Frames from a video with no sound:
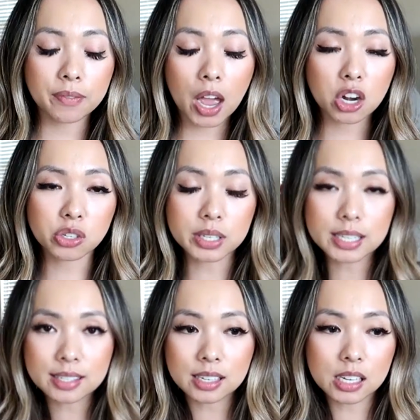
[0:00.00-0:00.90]
I've
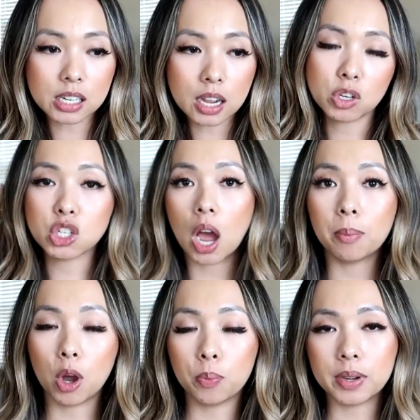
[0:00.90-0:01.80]
actually seen
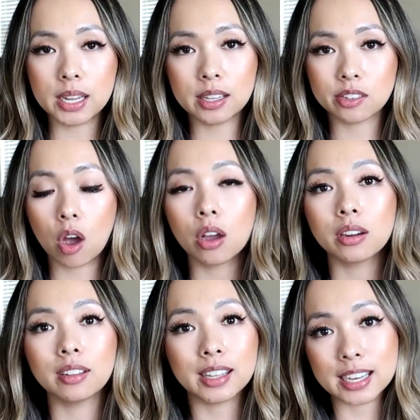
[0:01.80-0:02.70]
job openings
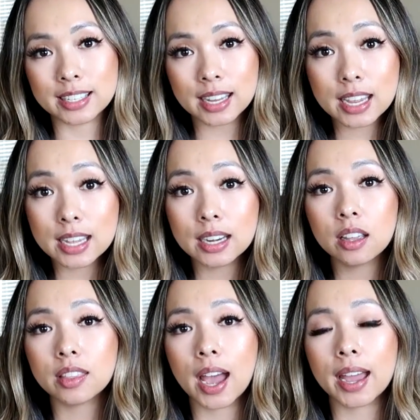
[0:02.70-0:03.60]
on
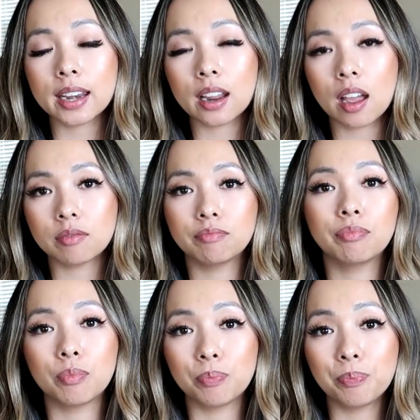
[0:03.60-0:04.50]
LinkedIn that
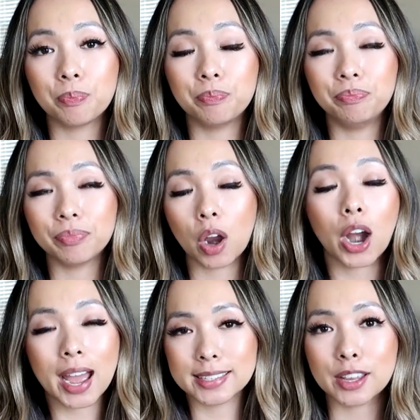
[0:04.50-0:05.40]
are
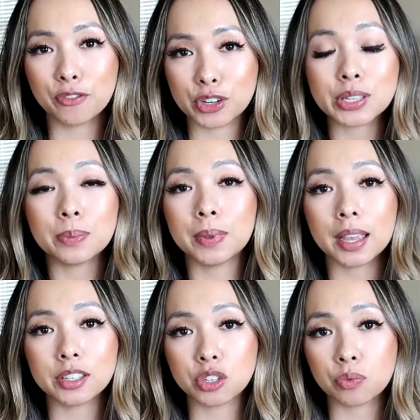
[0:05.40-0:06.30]
asking for
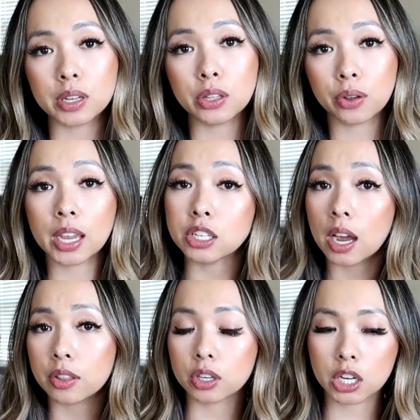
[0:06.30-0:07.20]
CPAs to relocate
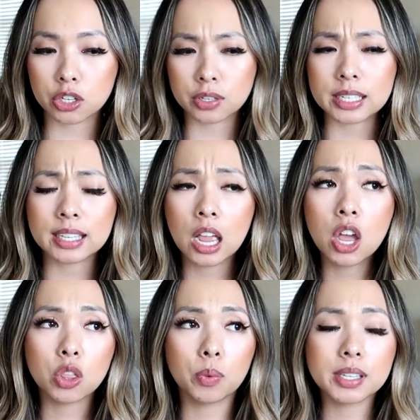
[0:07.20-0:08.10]
to other countries.
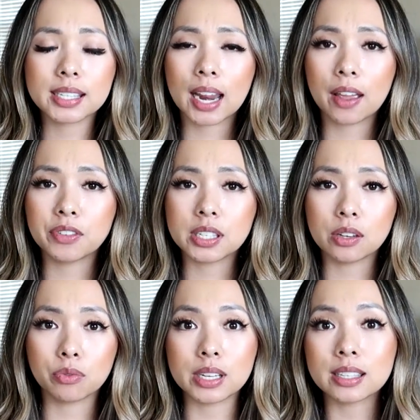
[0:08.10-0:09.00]
The ones that I've
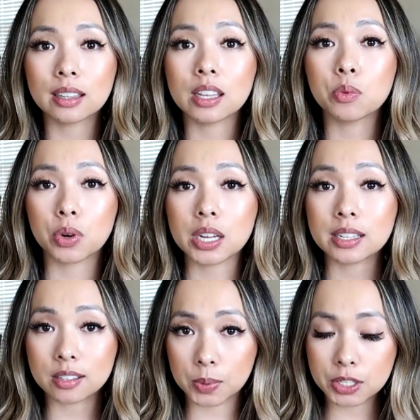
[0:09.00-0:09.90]
seen recently were
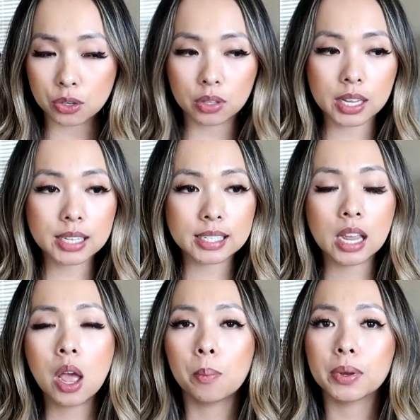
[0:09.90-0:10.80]
in Switzerland,
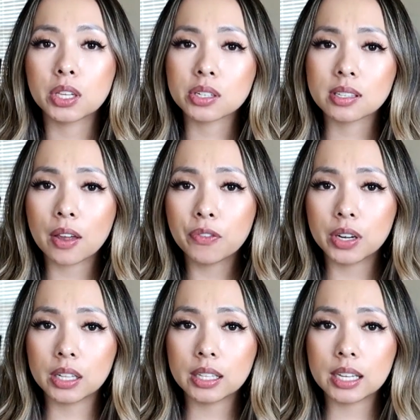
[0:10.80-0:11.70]
but there's
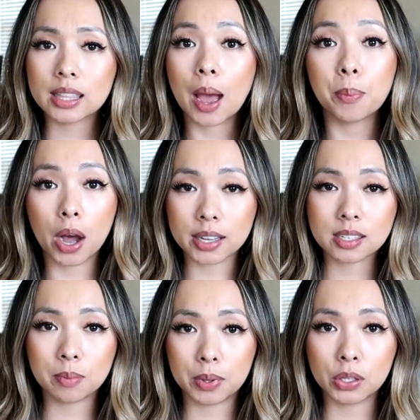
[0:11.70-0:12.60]
definitely that
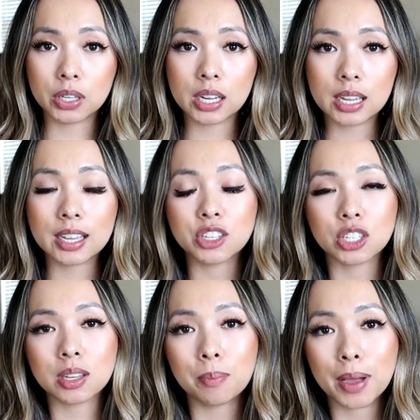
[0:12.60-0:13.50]
possibility. It's
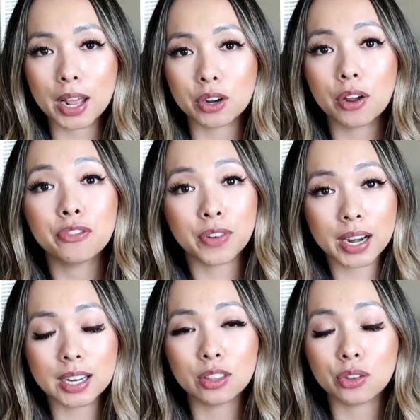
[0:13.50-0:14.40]
just a matter of
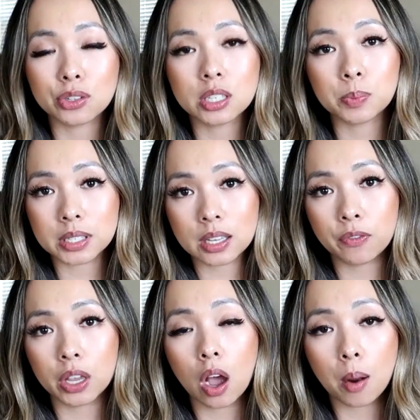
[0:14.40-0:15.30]
finding those
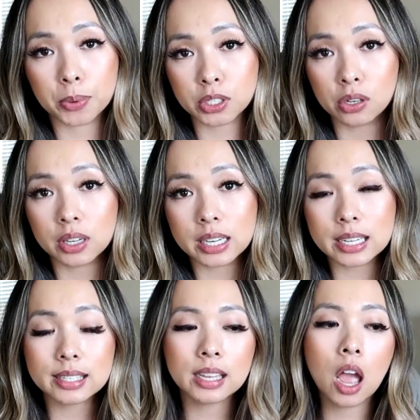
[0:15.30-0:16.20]
specific opportunities.